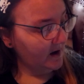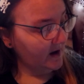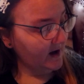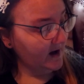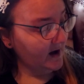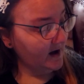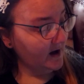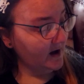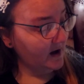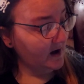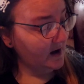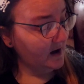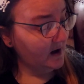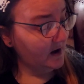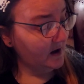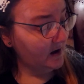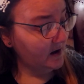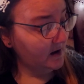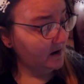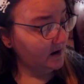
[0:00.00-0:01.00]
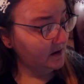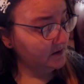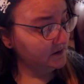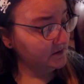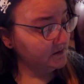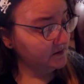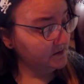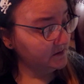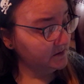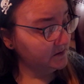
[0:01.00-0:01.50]

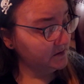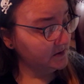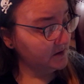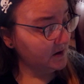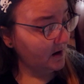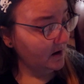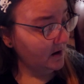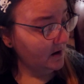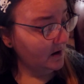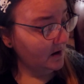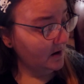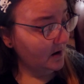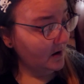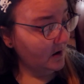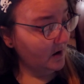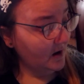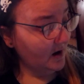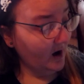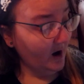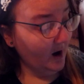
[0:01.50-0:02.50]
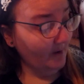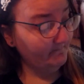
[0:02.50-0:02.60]
and a